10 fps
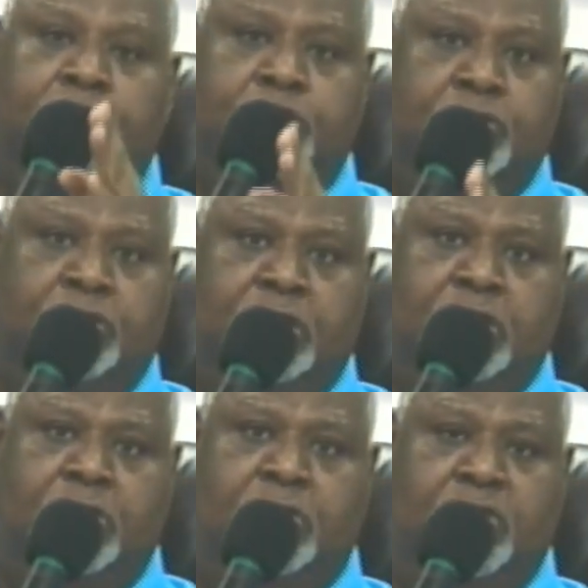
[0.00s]
you to
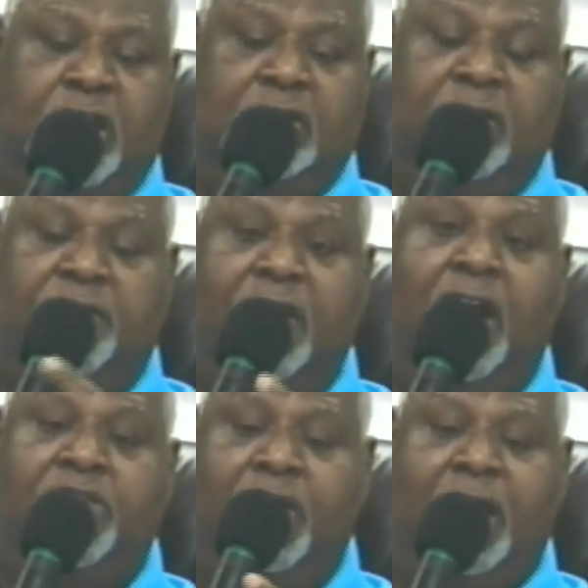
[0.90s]
do. You get to
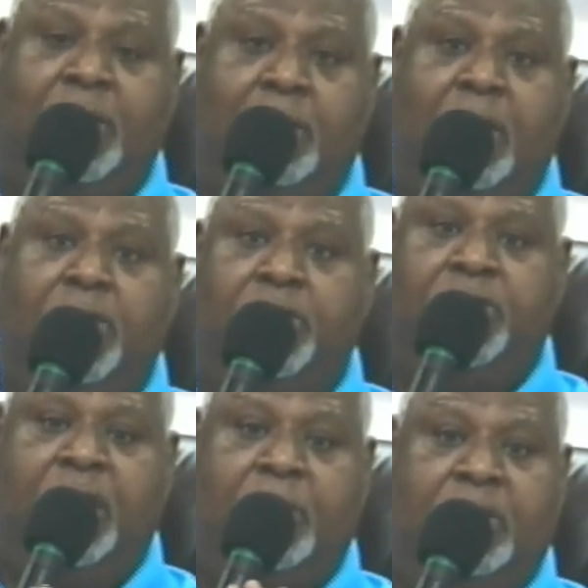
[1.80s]
father and mother
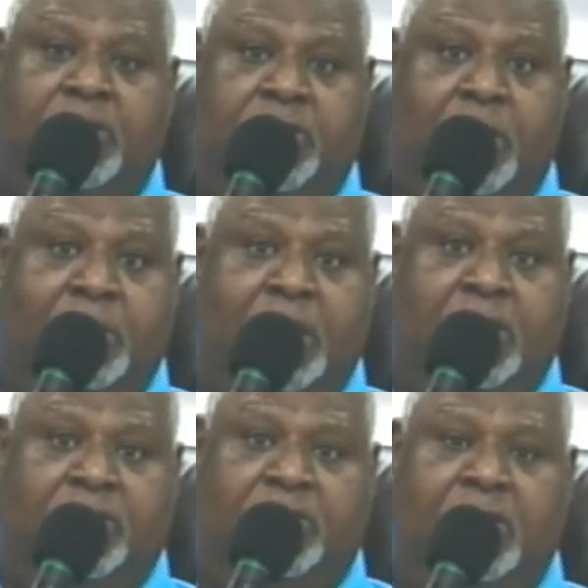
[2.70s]
them into their
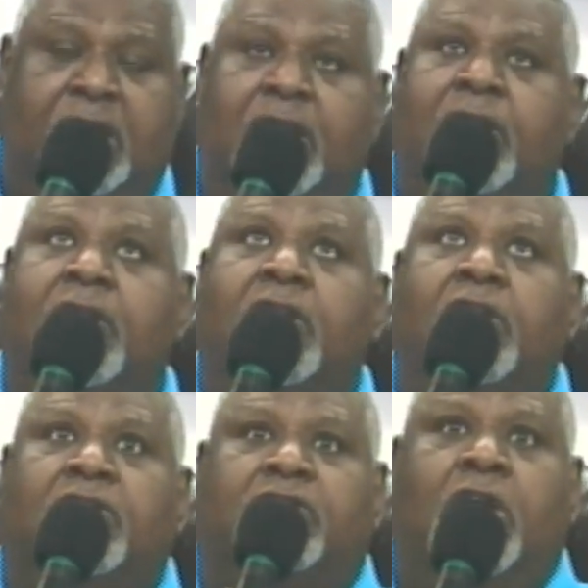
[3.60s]
ministry.
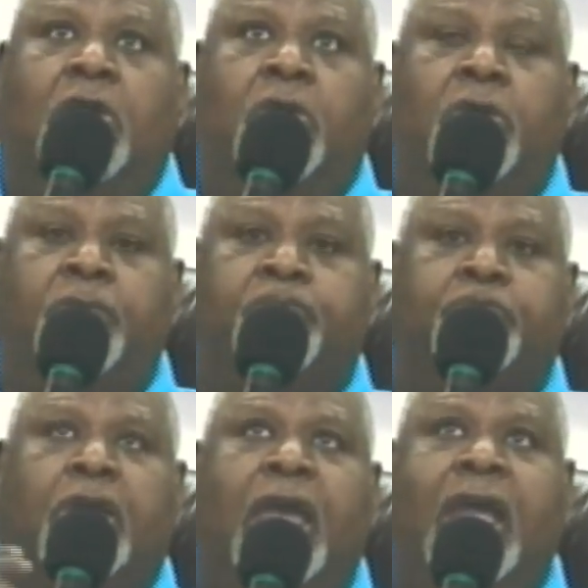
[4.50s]
So
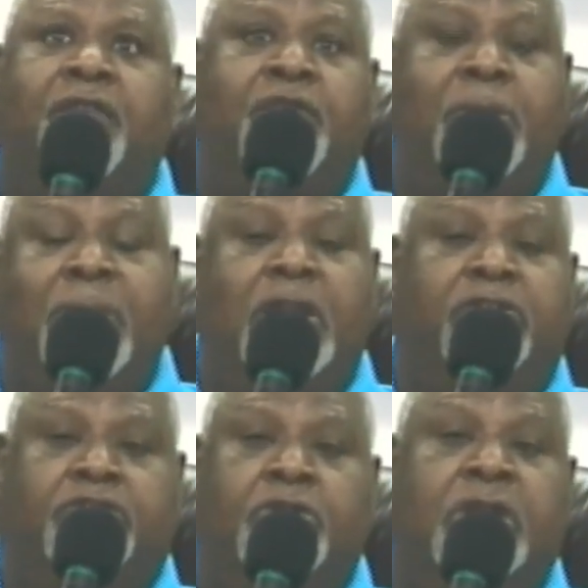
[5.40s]
every
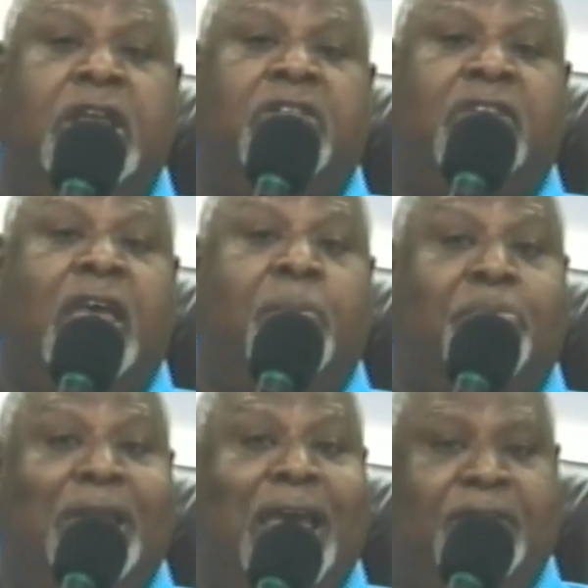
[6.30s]
minister needs a
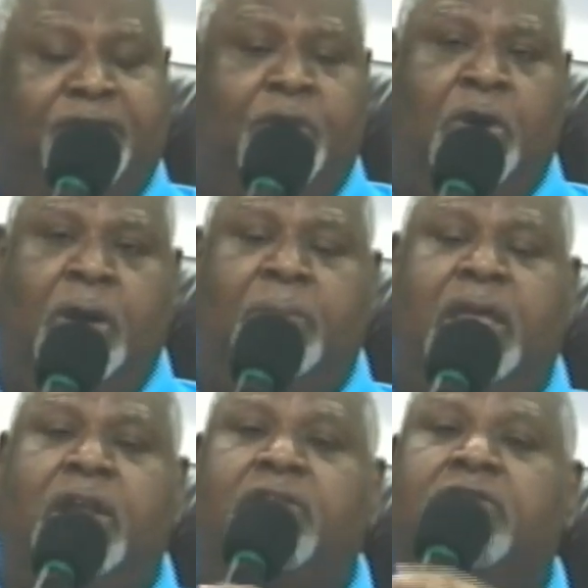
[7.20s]
platform.
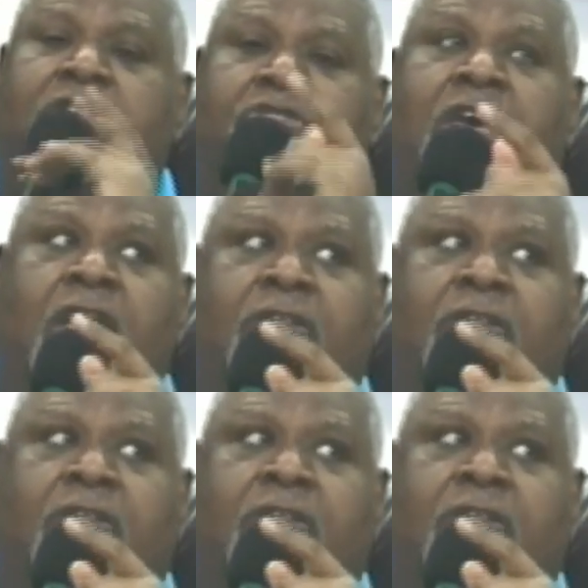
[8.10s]
Here's the thing